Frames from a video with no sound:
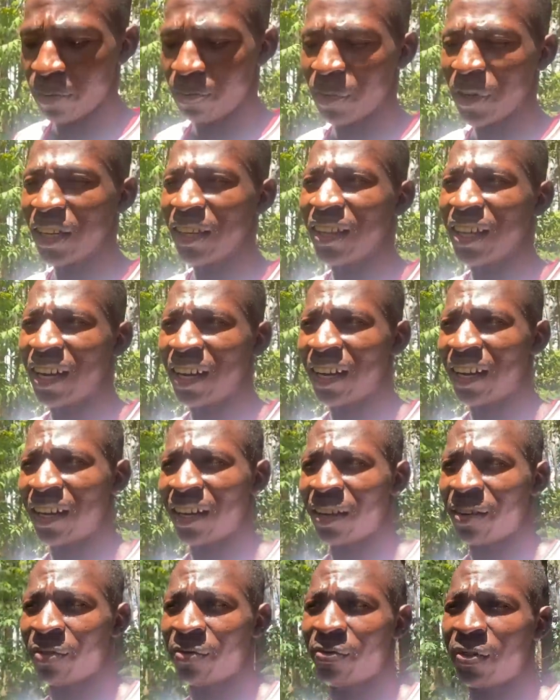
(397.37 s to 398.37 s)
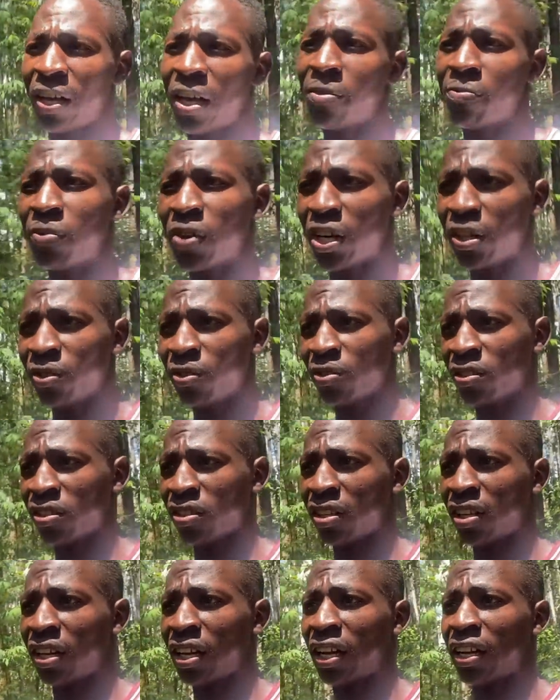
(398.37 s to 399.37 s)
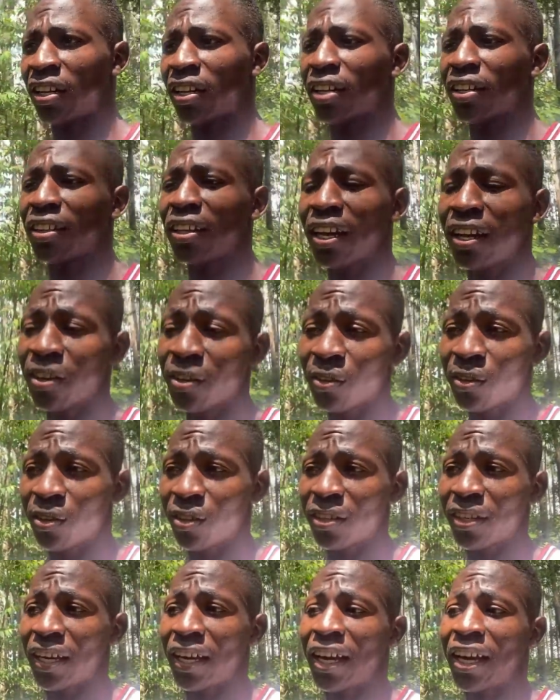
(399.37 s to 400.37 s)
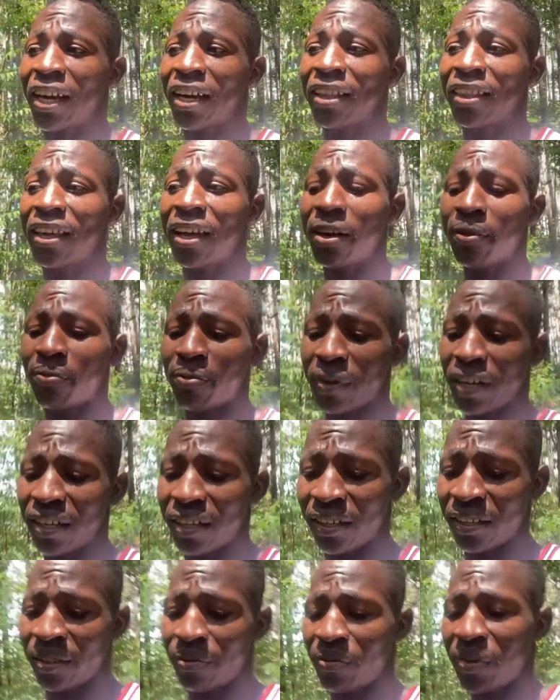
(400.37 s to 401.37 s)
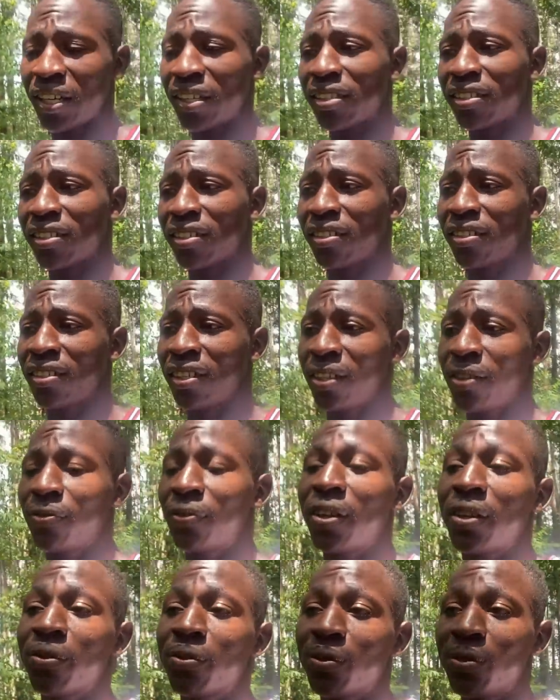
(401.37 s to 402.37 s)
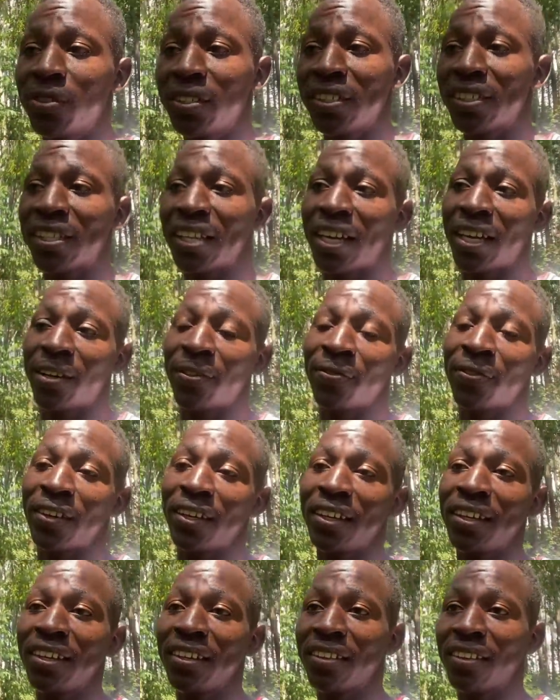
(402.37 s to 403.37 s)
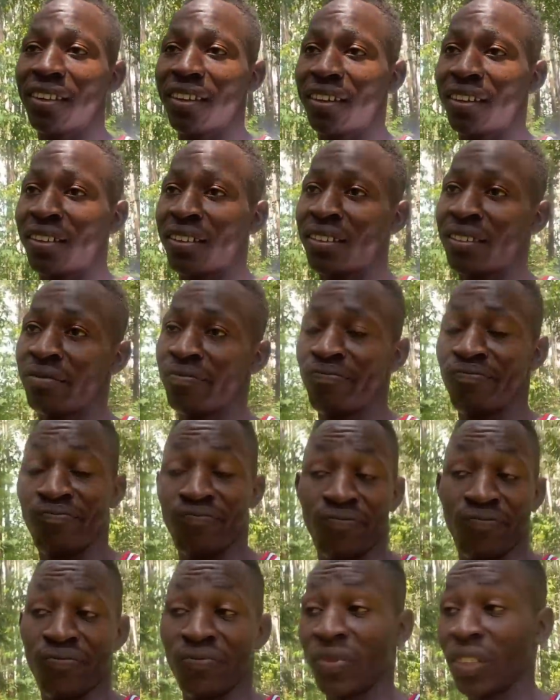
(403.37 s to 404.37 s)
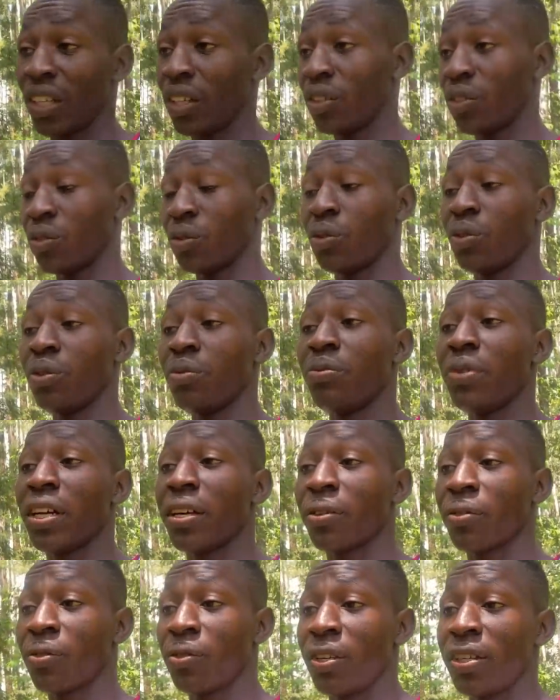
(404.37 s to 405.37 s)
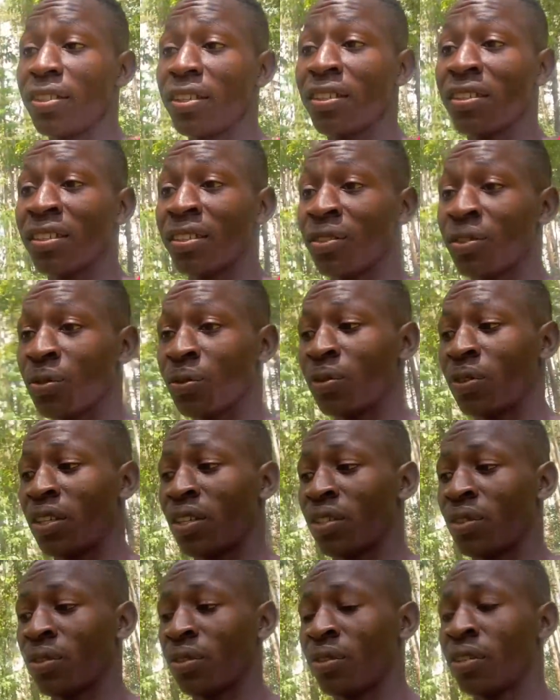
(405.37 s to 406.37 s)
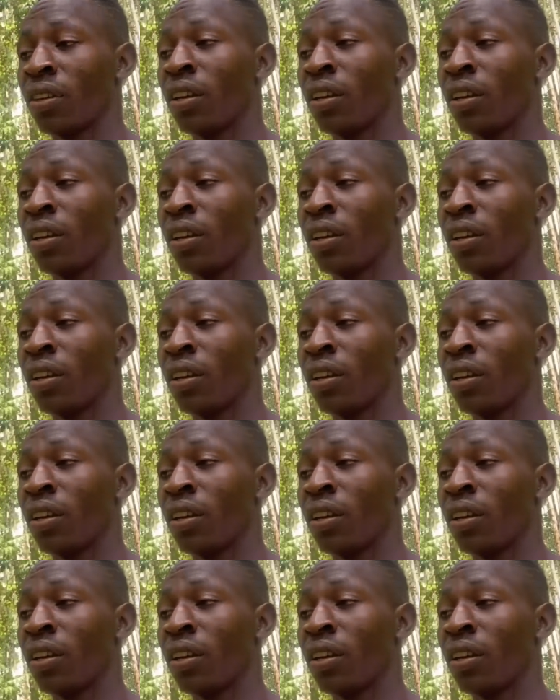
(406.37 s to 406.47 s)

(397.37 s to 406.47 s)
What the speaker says: paid the amount and I thank God I had that money. Imagine if I couldn't have anything, it could be a crazy situation.